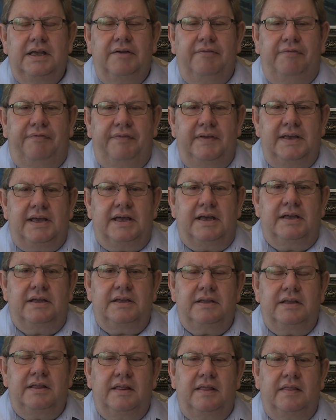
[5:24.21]
Fear
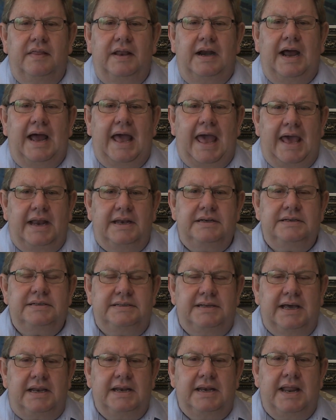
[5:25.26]
that I hadn't
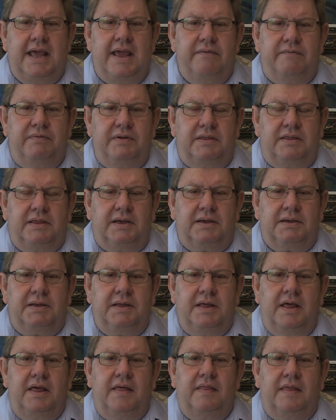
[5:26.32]
done everything
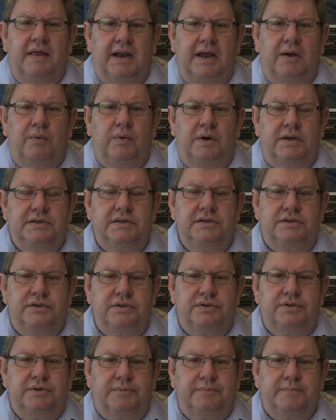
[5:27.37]
that I wanted to
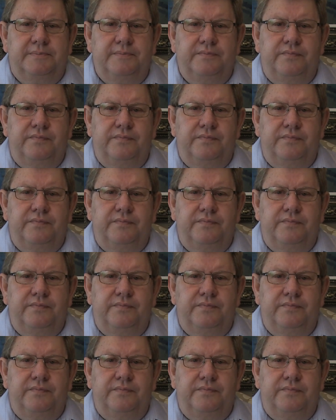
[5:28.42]
do.